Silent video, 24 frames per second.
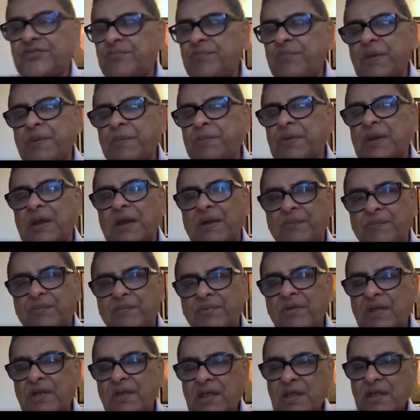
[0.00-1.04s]
People have,
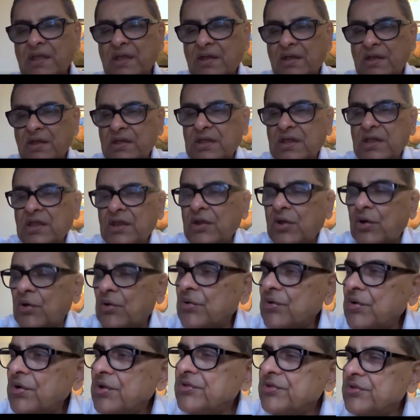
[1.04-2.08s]
you know,
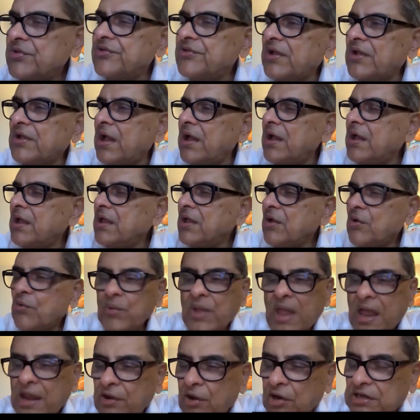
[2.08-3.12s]

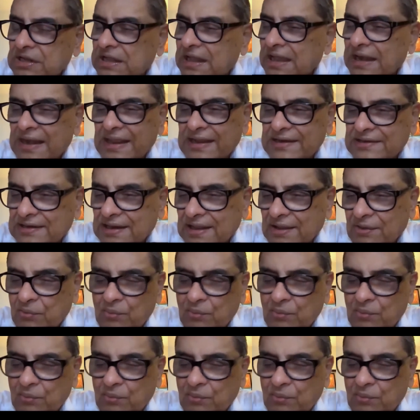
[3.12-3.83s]
we are not collecting.